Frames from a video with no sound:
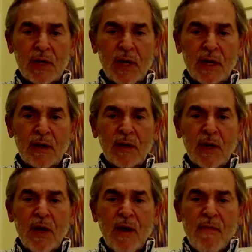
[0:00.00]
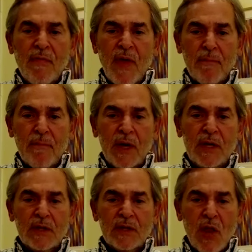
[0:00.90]
And that
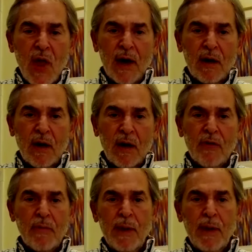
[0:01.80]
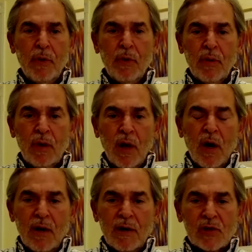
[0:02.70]
means that other people
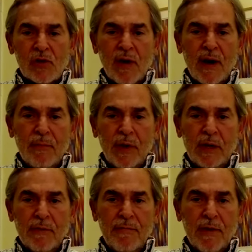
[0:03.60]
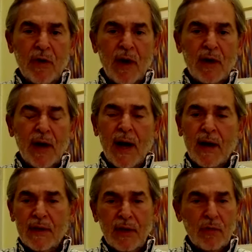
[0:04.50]
are scrambling to figure out how
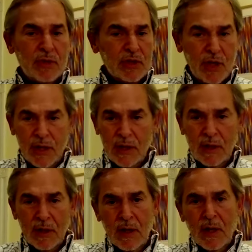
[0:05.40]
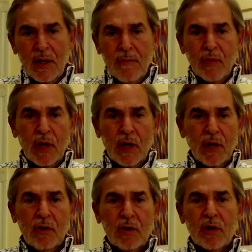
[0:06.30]
to deal with China.
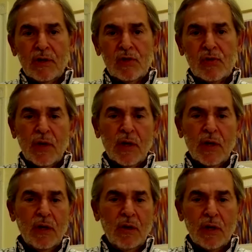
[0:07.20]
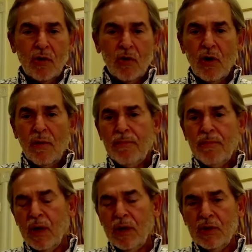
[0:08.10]
Look at Australia, look at Europe,
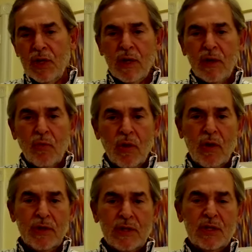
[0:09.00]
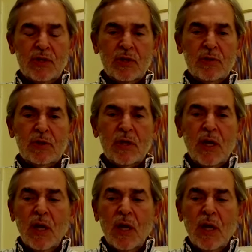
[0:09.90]
dealing with all these issues.